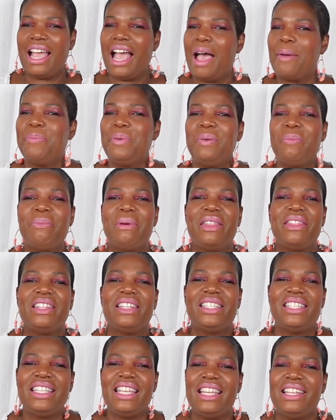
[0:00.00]
Happy
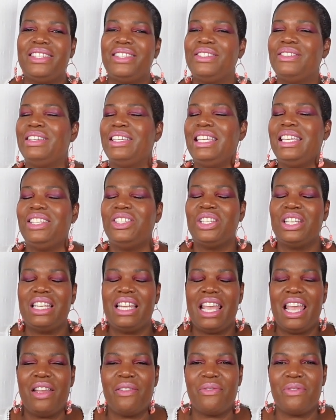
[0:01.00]
Mother's Day to each
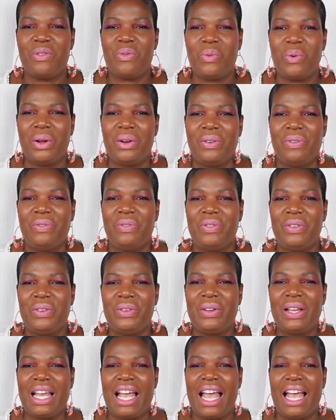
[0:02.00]
and every one of
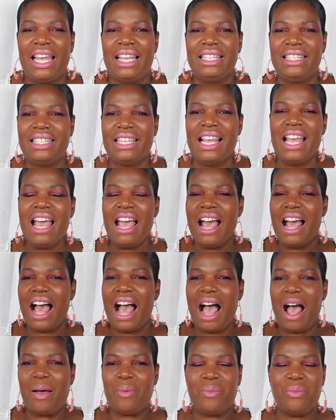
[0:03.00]
you guys
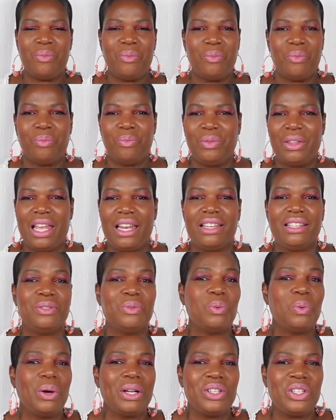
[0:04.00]
that is
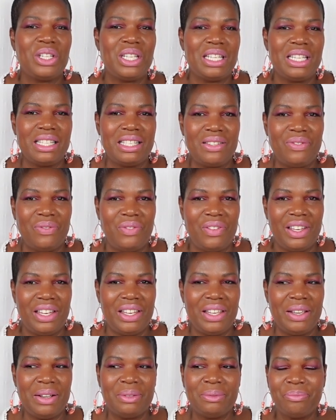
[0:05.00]
watching this
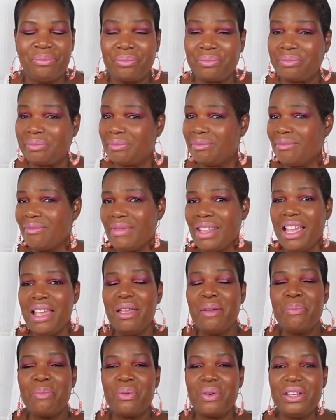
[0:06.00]
video. I
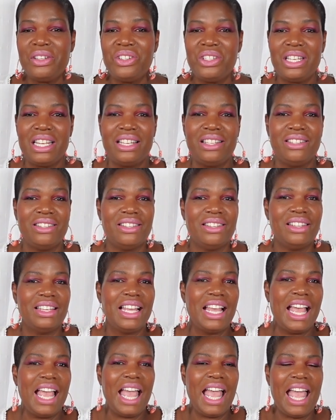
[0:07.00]
appreciate you,
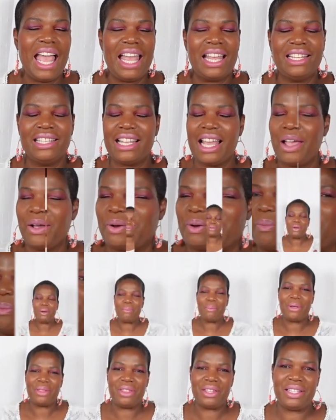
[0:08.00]
and I hope your
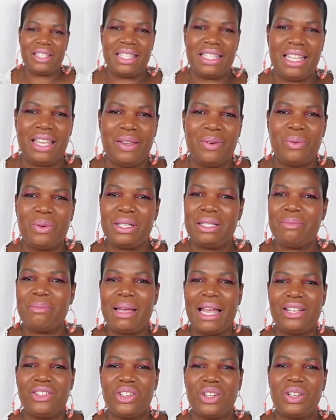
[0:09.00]
Mother's Day was
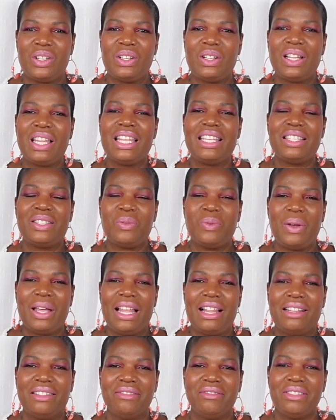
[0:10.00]
magical as
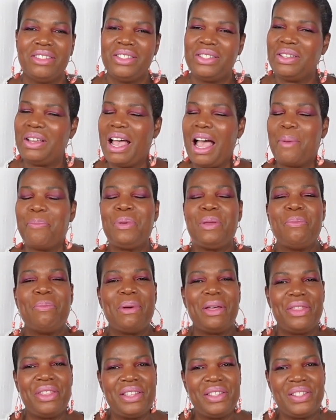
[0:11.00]
well. So happy
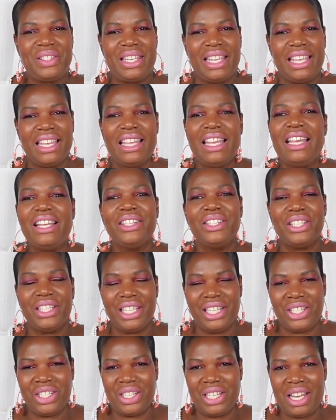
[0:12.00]
Mother's Day to
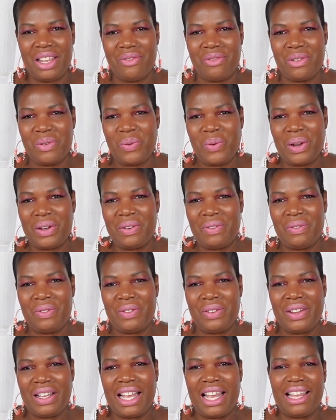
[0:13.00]
each and every one of
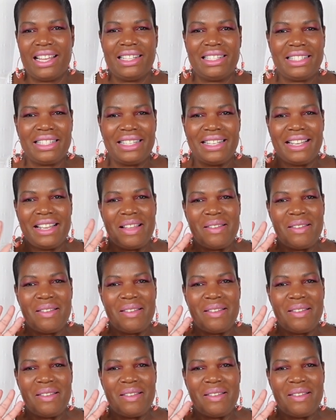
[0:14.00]
you guys.